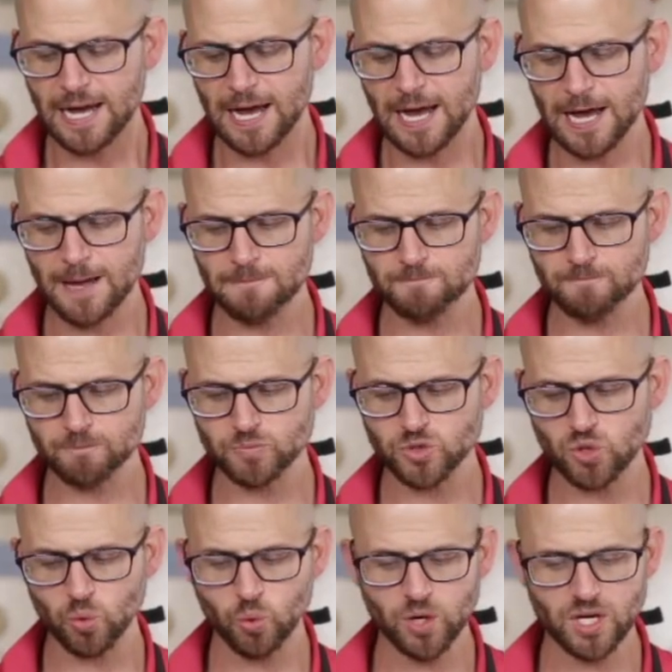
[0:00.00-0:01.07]
Um,
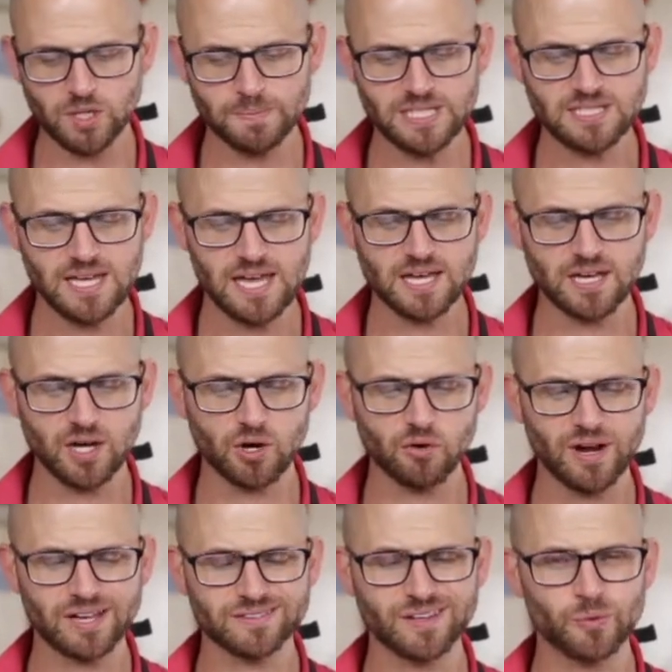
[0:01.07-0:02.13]
so we're going to be taking a
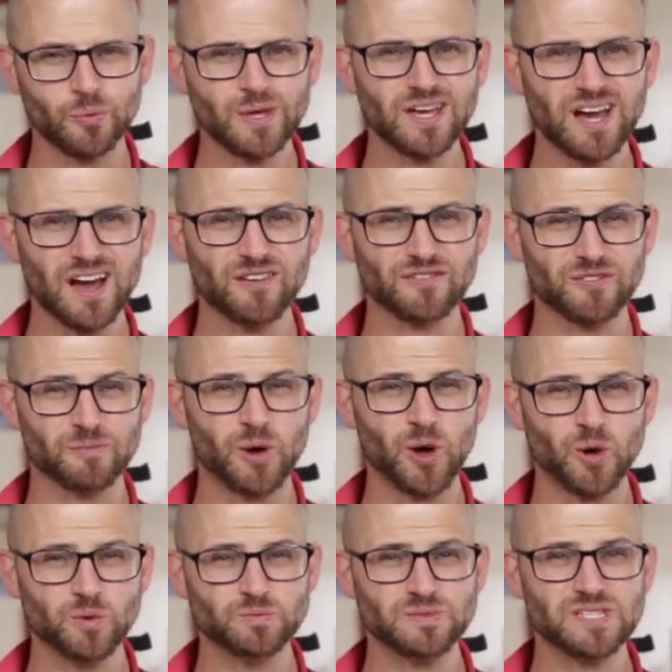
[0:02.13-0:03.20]
grout that we got from
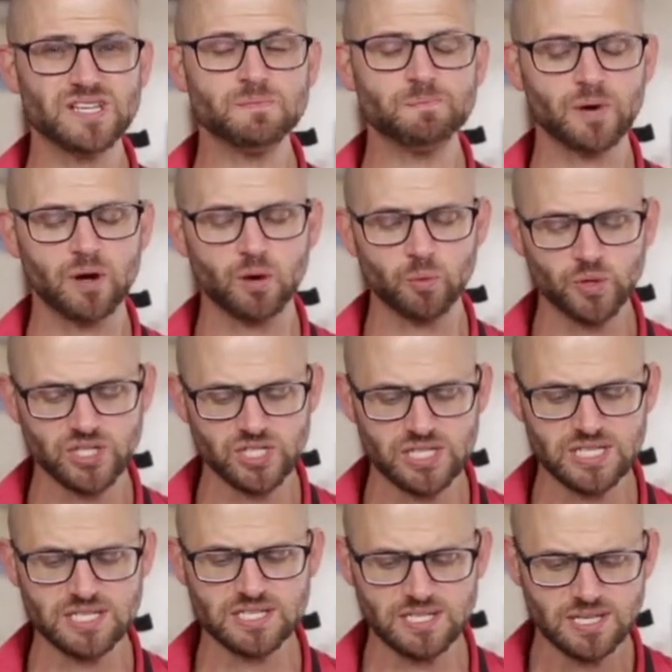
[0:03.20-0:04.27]
Home Depot, which
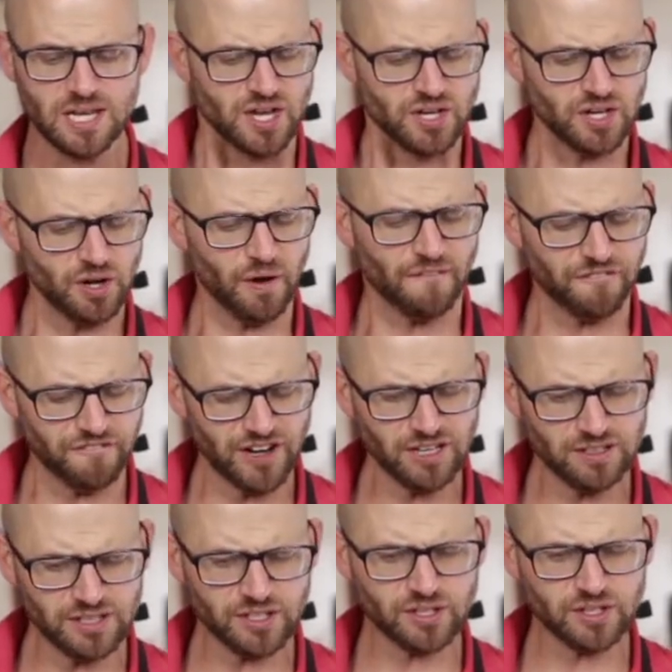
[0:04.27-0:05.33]
is, you know, a fairly